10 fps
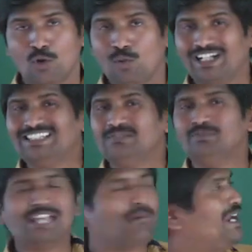What is
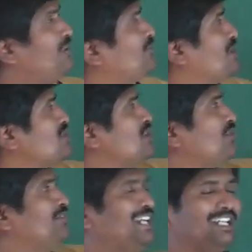the main function
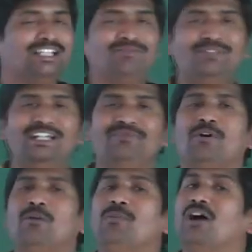of here the
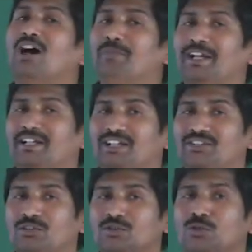filiform
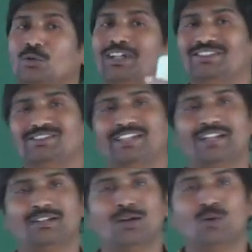apparatus? 2 is
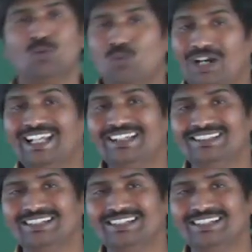there. One is